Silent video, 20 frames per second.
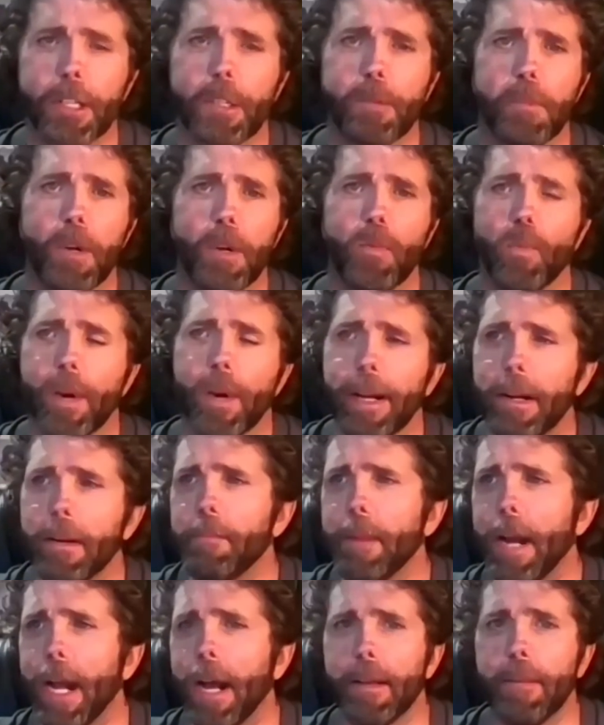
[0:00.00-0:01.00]
It's been
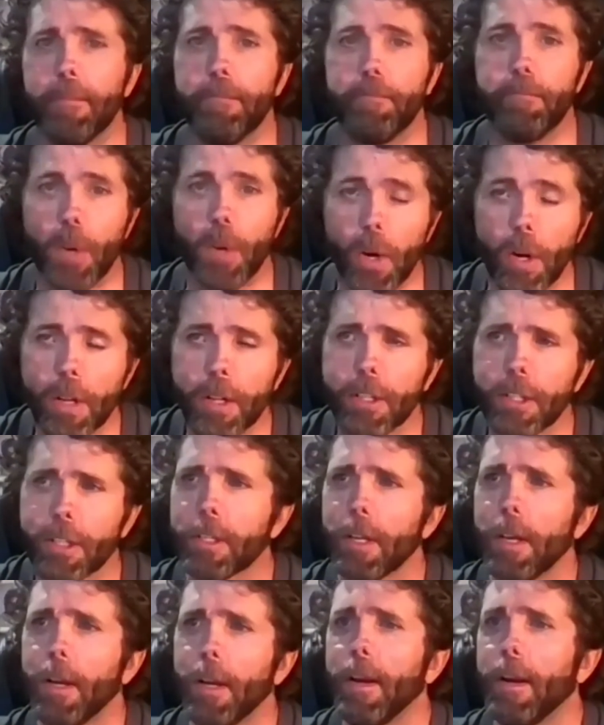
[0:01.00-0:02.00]
written about in
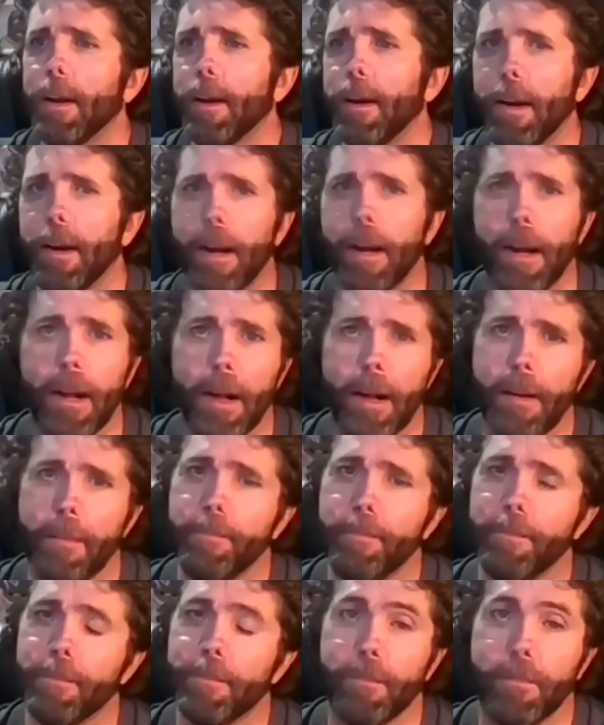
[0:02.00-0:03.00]
books,
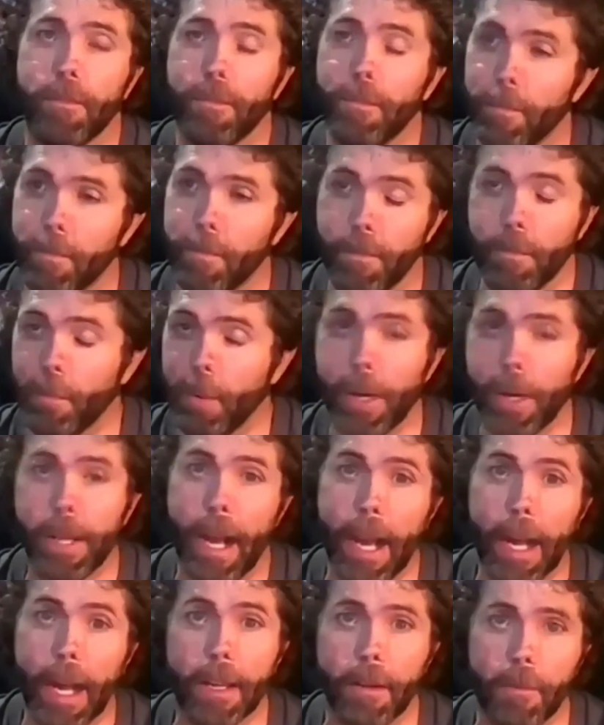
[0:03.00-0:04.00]
pretty
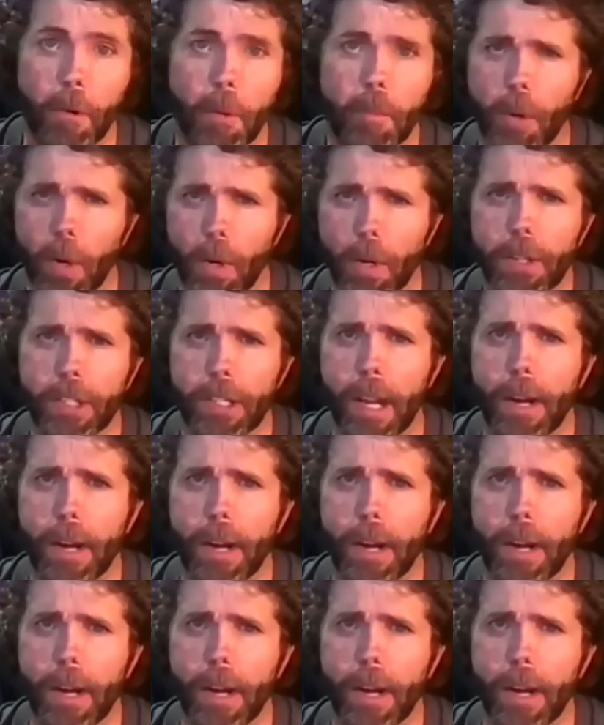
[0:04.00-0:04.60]
high-level books.